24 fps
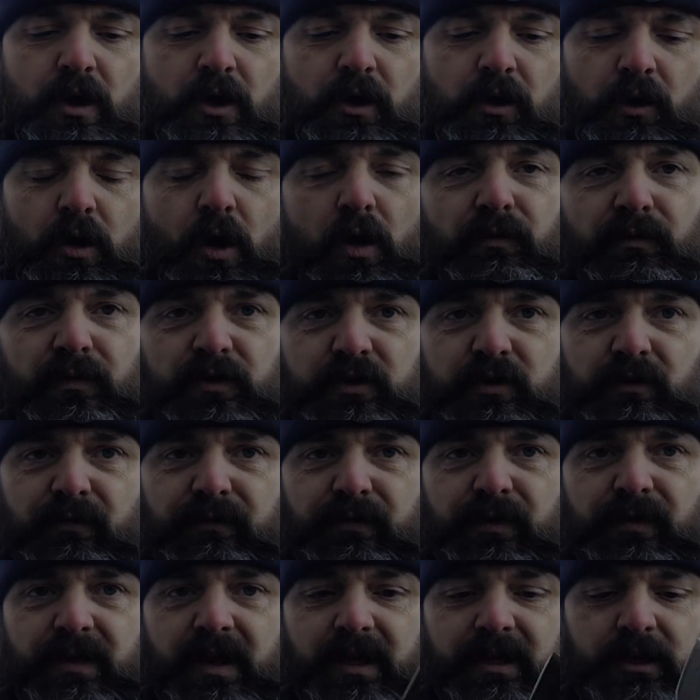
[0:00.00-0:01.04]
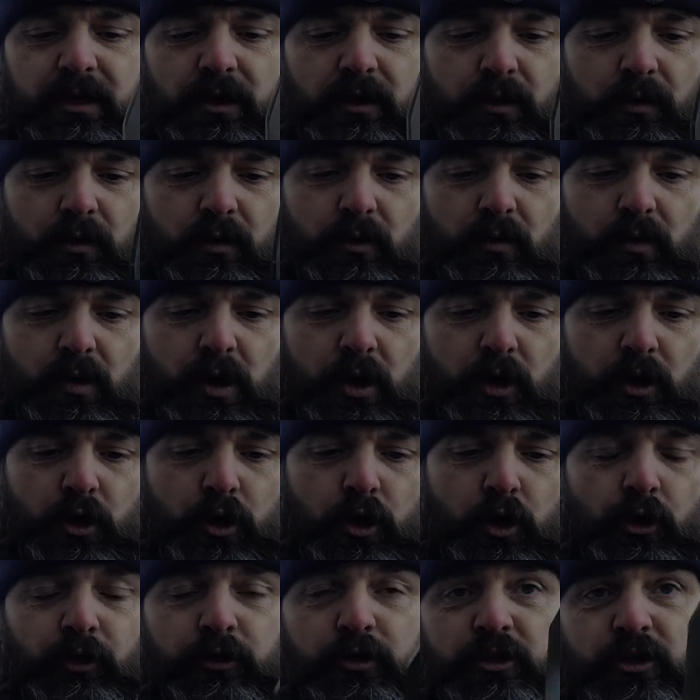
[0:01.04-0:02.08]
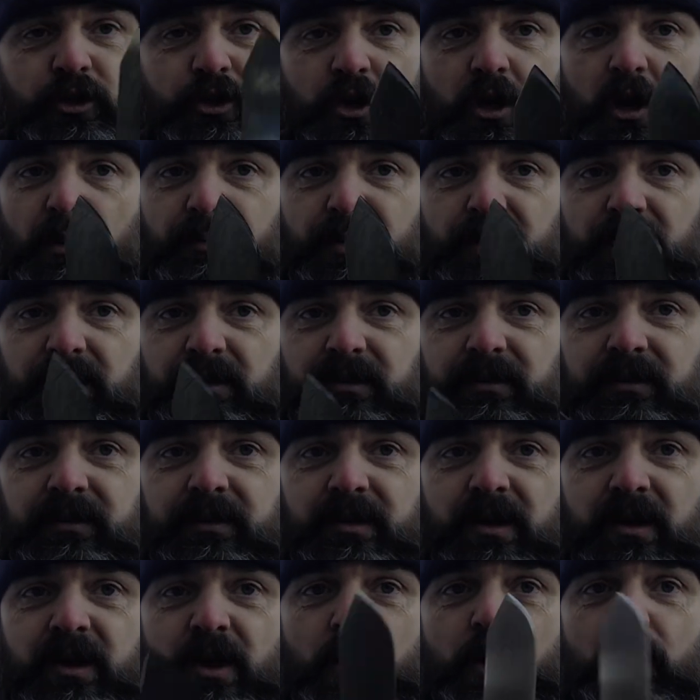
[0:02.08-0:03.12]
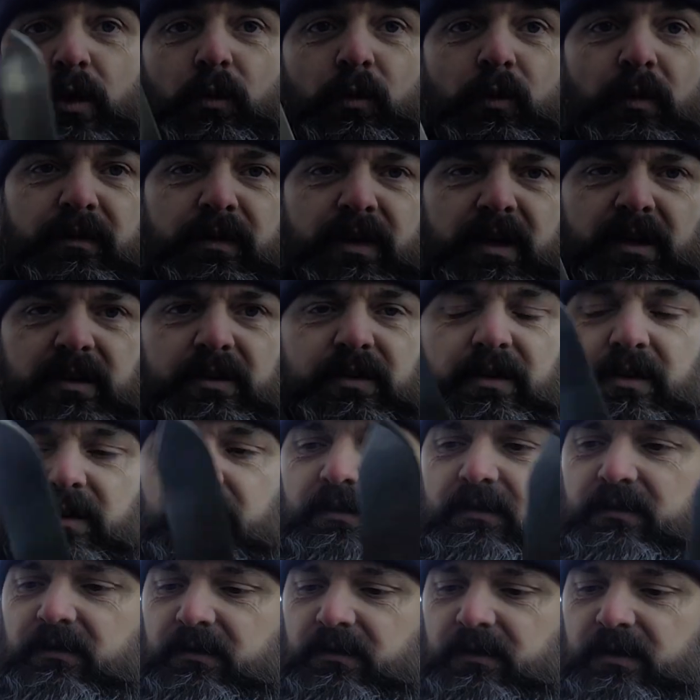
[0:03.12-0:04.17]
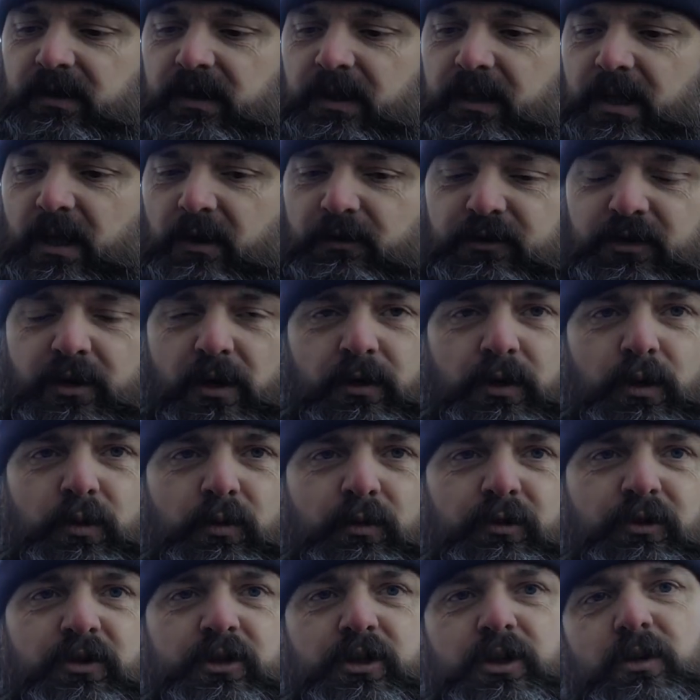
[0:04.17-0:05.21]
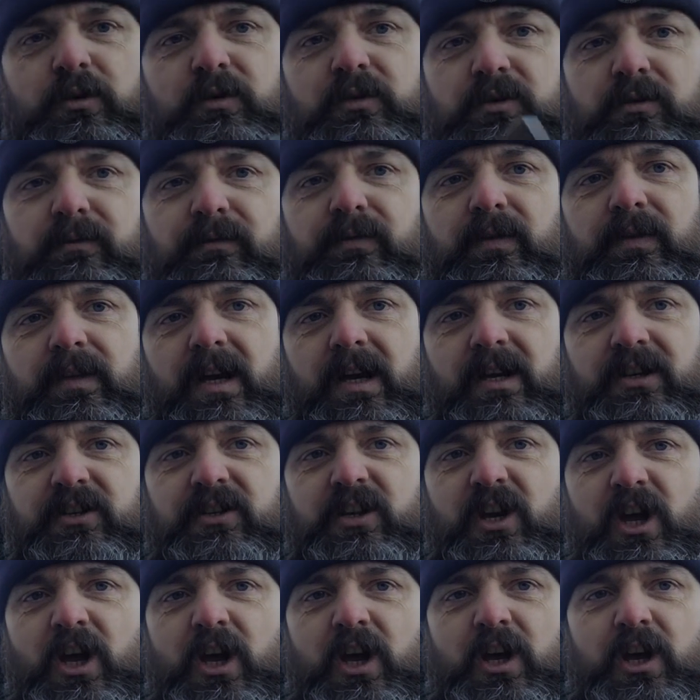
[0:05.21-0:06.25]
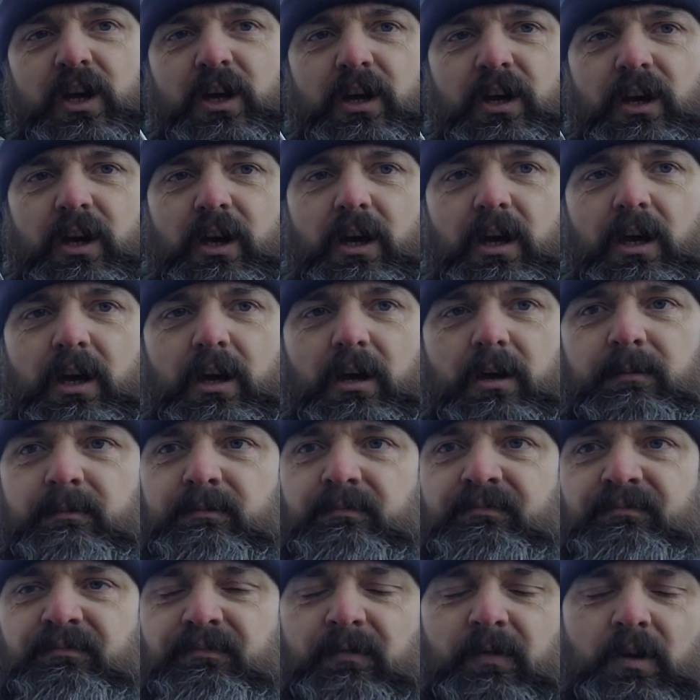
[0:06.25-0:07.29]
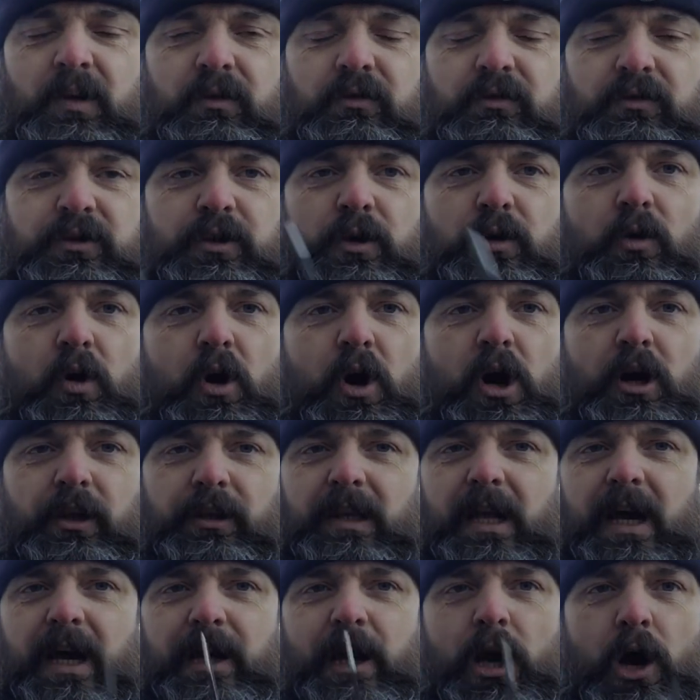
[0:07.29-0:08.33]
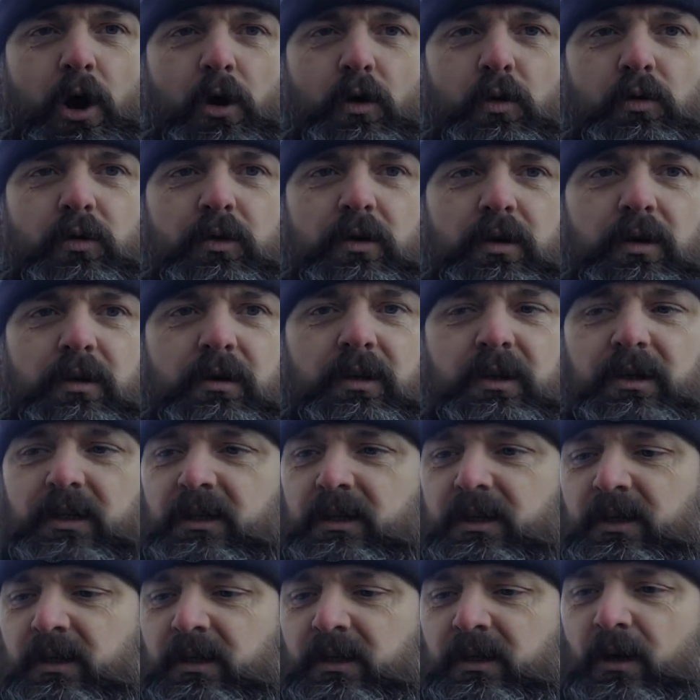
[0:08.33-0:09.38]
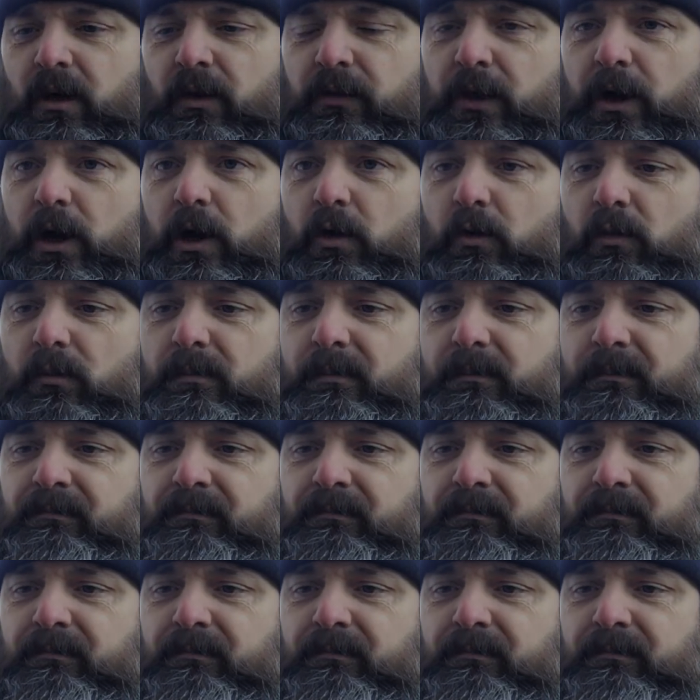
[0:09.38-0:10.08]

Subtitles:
go for something that you could chop with it, you know, so you wouldn't choose something that's too hard like oak. Although